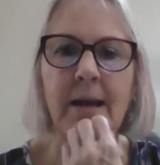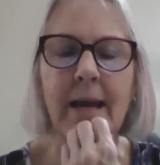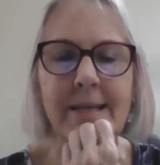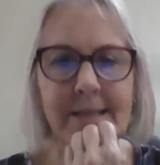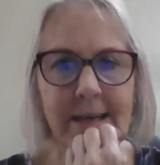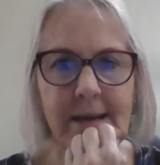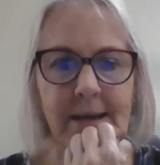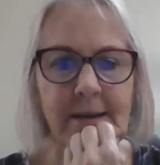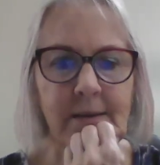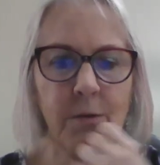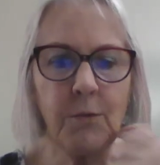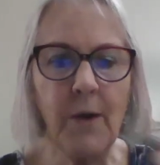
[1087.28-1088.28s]
As I
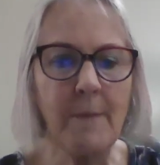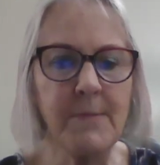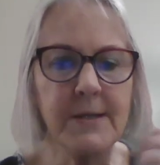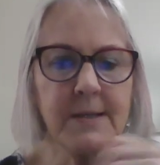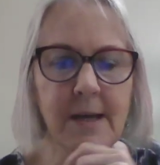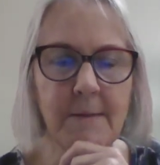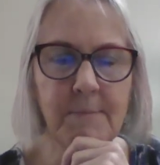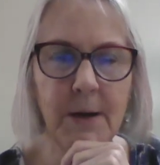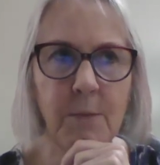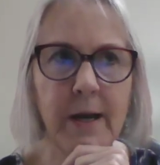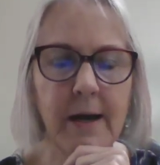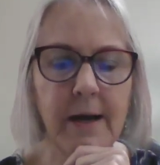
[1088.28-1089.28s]
wrap this up, I
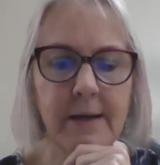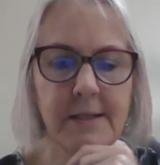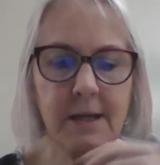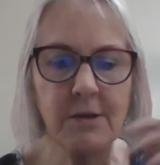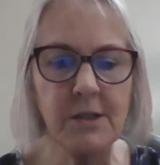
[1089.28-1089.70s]
want to tell